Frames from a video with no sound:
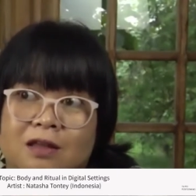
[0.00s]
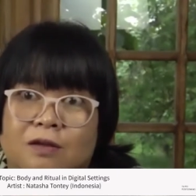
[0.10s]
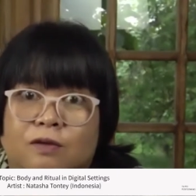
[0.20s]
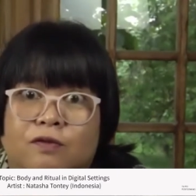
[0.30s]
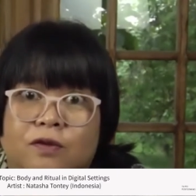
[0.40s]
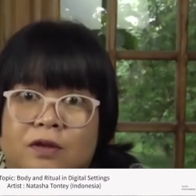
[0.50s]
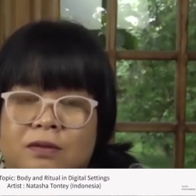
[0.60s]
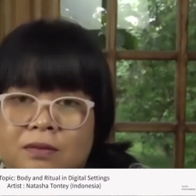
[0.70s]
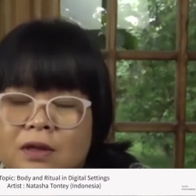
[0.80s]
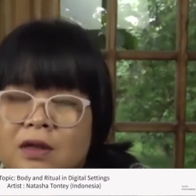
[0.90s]

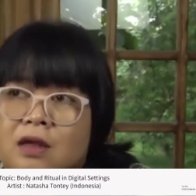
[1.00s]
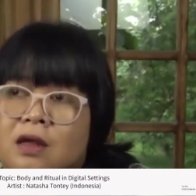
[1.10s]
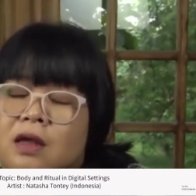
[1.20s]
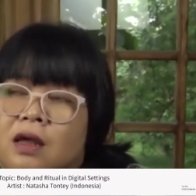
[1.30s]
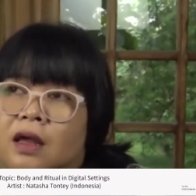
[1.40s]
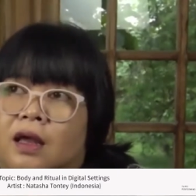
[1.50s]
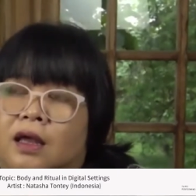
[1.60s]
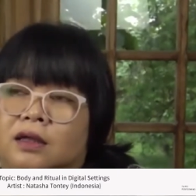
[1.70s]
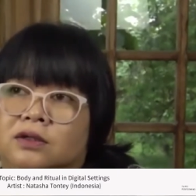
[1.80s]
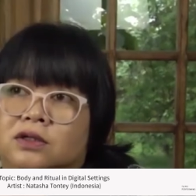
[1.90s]
film,
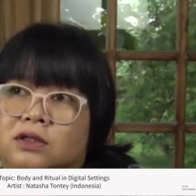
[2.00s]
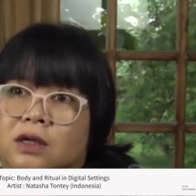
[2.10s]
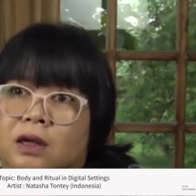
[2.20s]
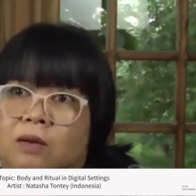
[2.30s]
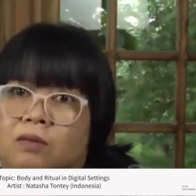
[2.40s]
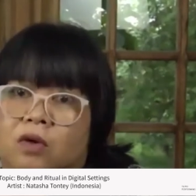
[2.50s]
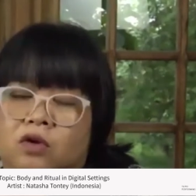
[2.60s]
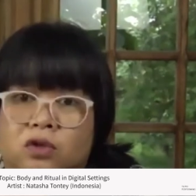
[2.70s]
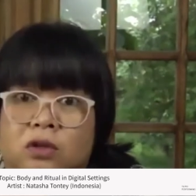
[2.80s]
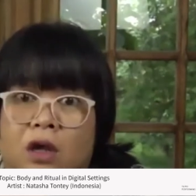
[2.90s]
and
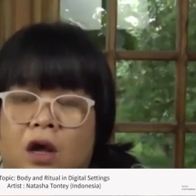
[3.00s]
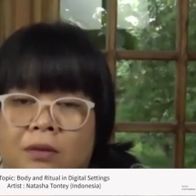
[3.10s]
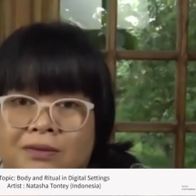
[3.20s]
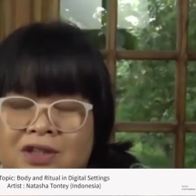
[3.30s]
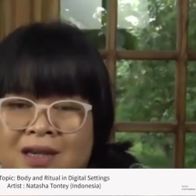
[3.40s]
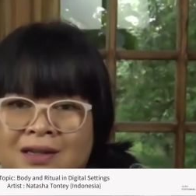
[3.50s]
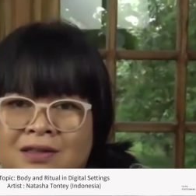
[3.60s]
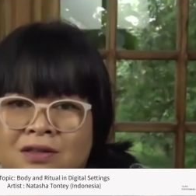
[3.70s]
also the object.